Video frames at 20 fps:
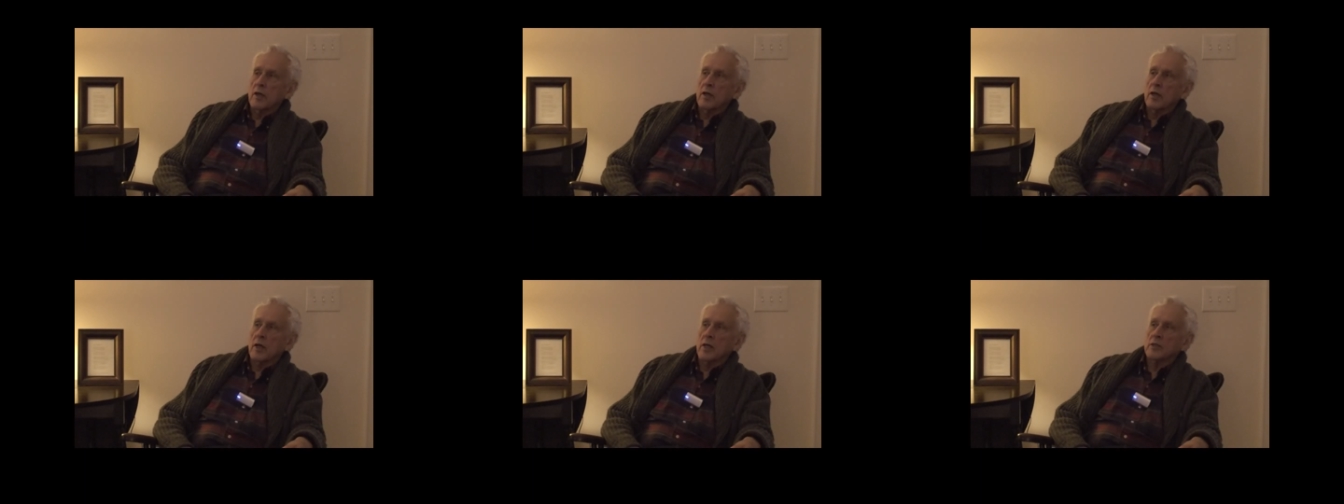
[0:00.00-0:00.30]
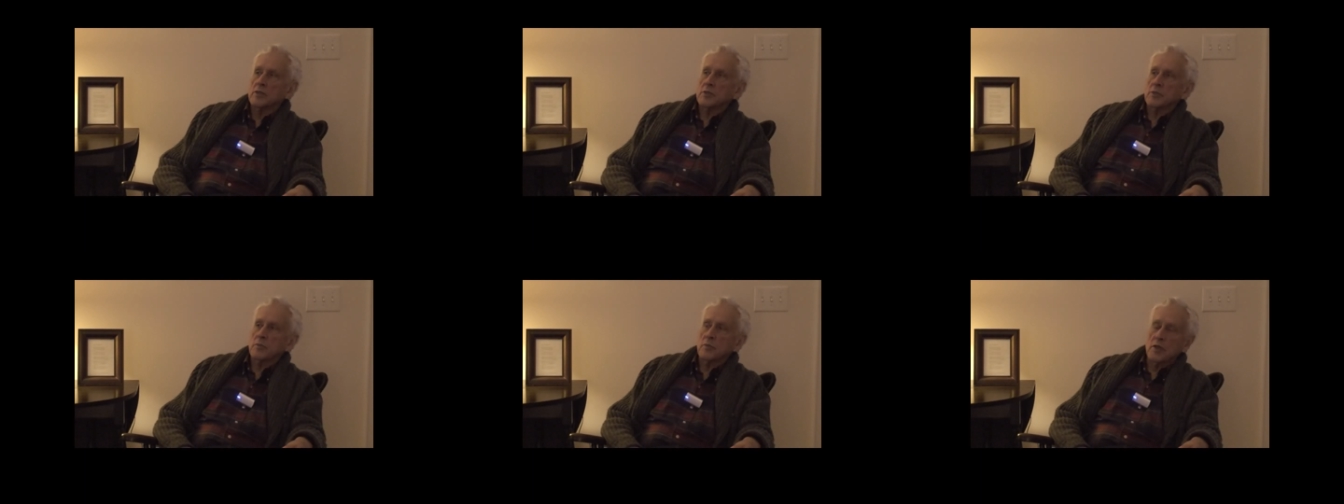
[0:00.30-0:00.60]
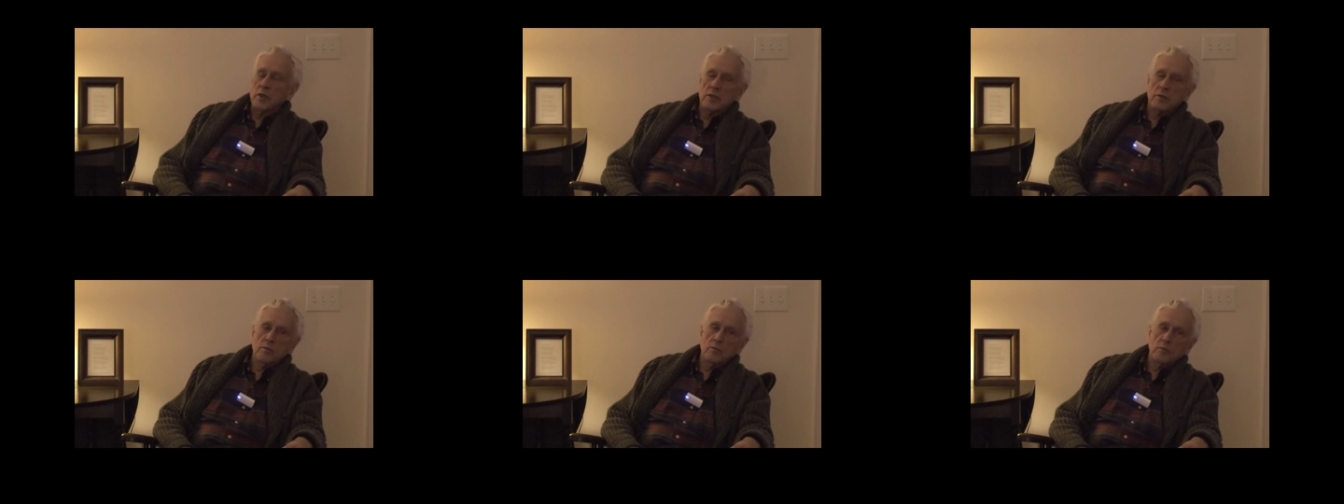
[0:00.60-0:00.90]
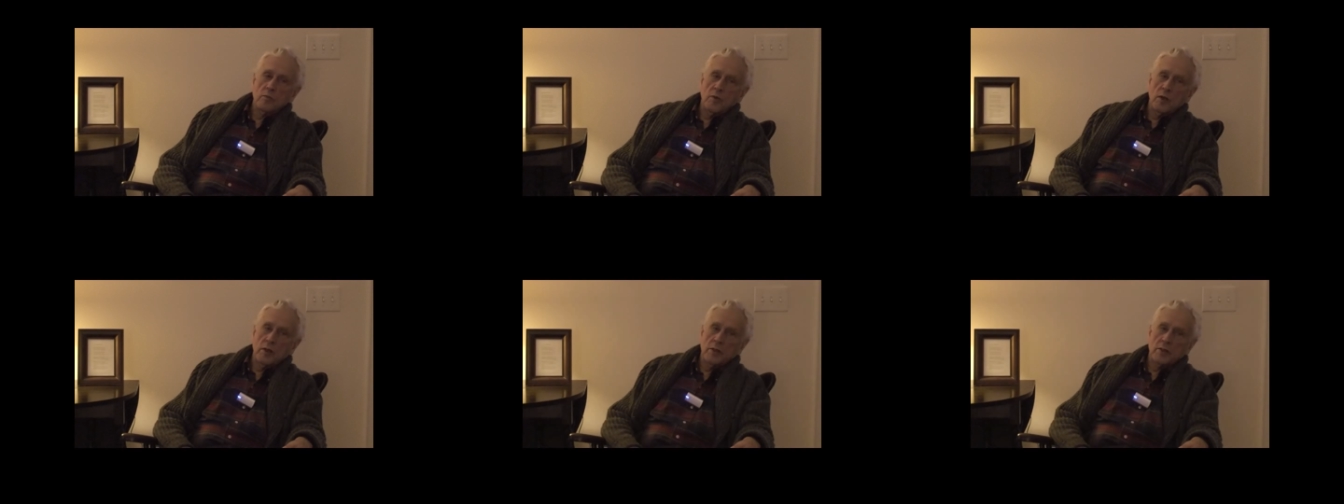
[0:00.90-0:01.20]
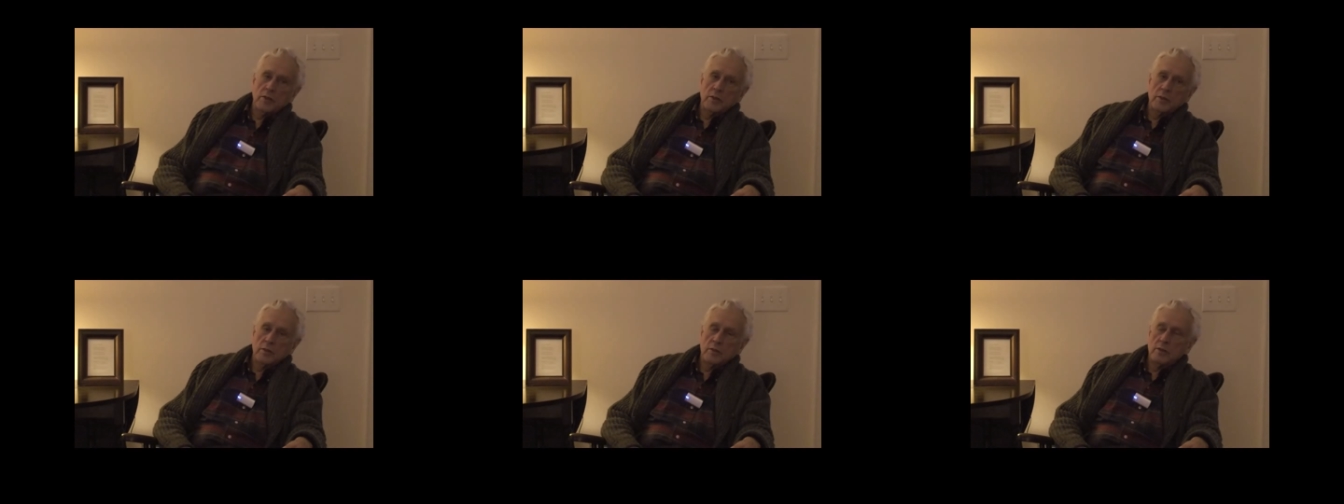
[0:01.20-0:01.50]
and I simply didn't
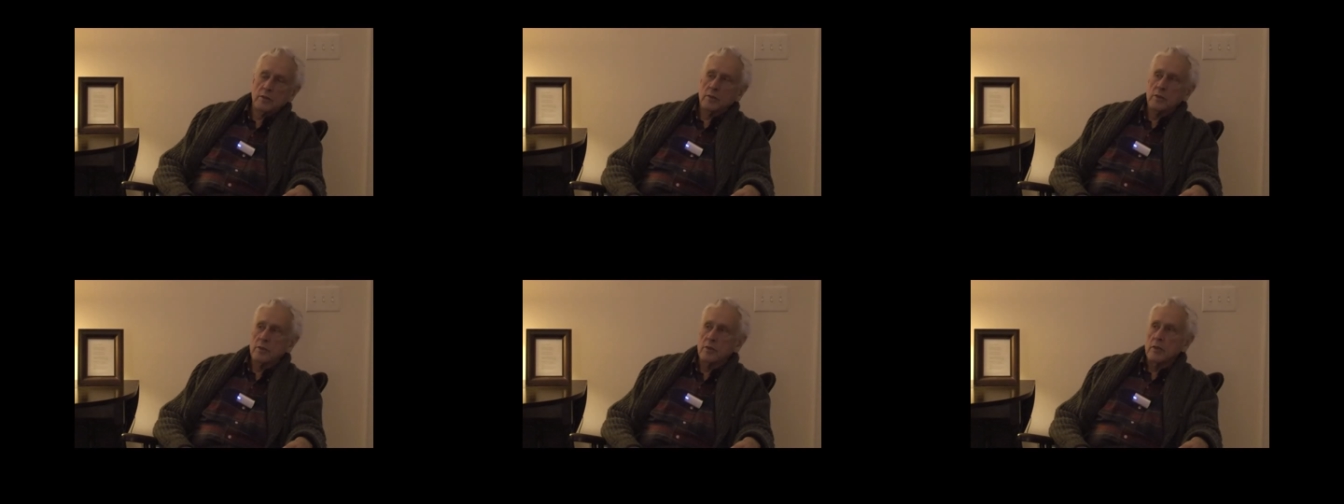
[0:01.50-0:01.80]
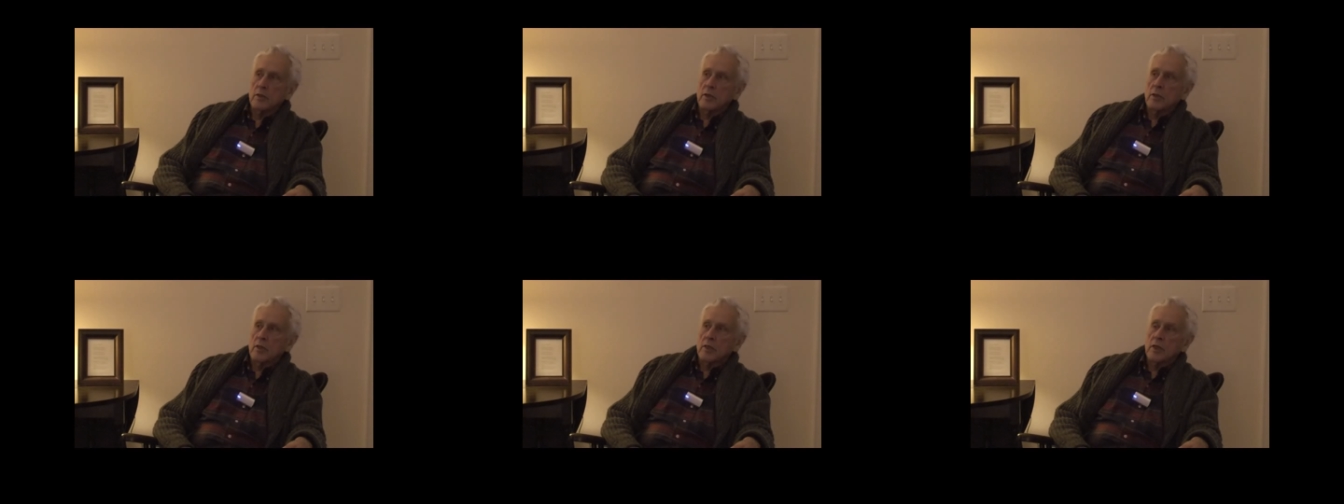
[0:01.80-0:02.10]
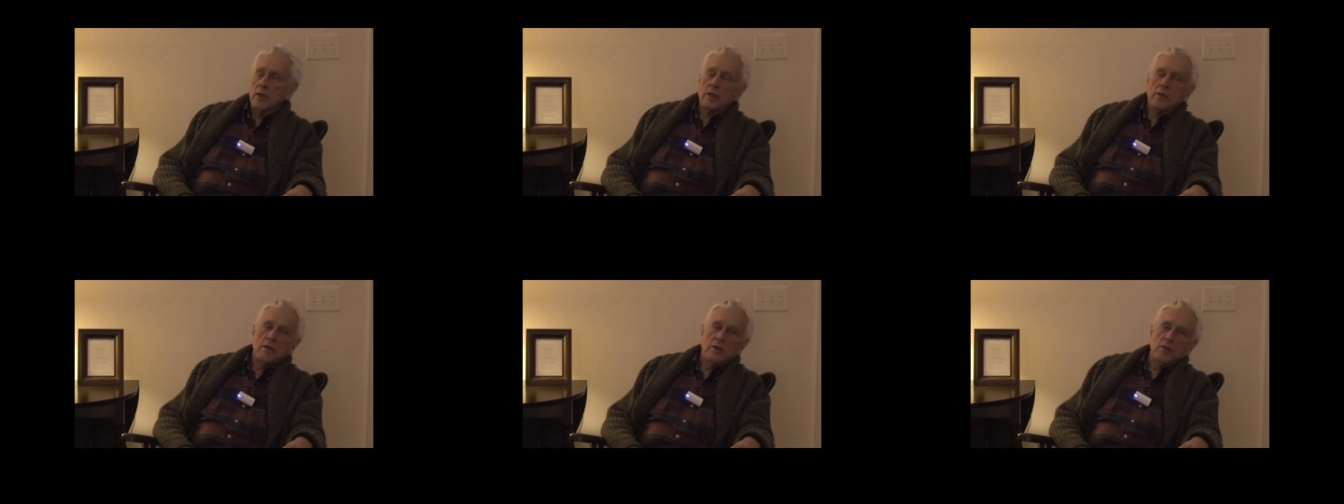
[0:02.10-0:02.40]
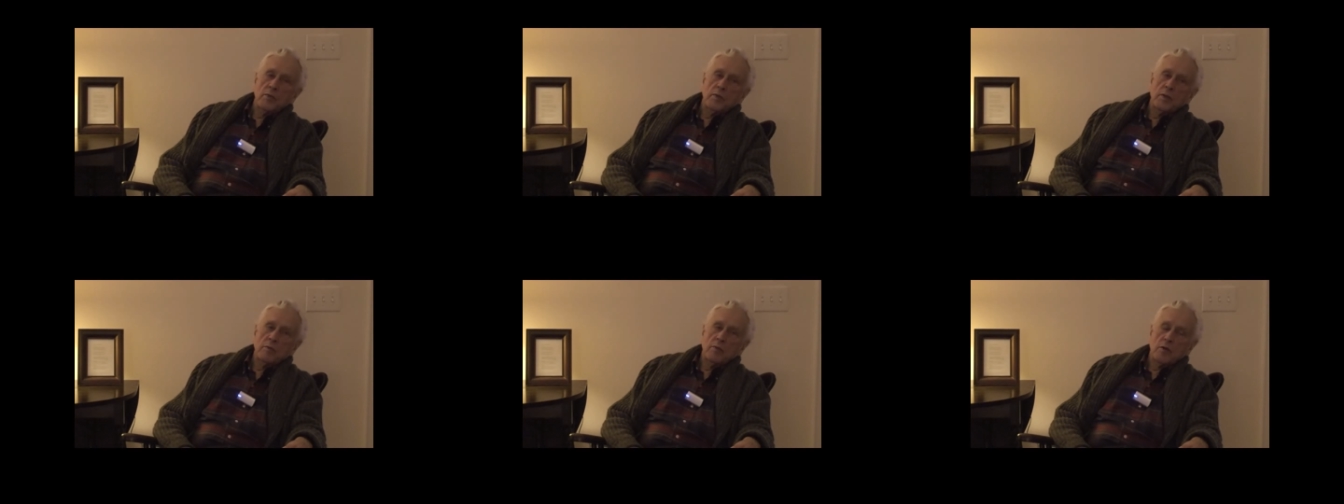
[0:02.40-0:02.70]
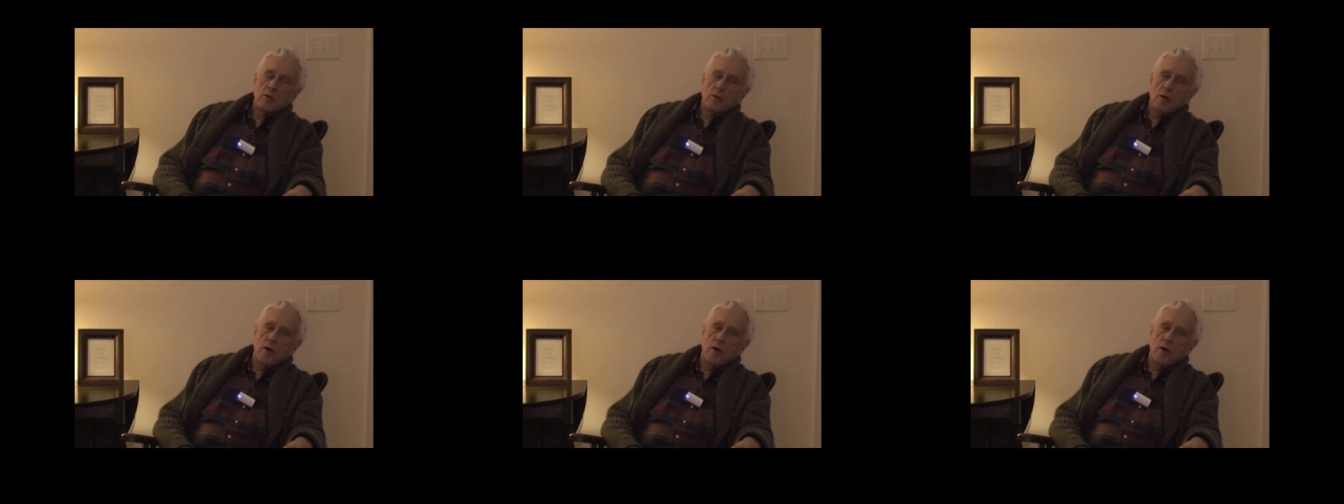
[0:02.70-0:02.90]
want to get other people